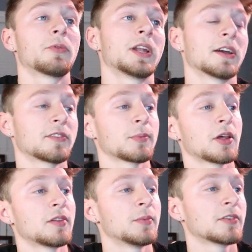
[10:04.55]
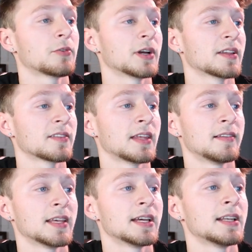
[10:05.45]
wouldn't explode them as quick as they
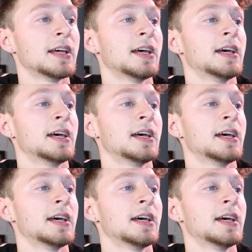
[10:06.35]
did,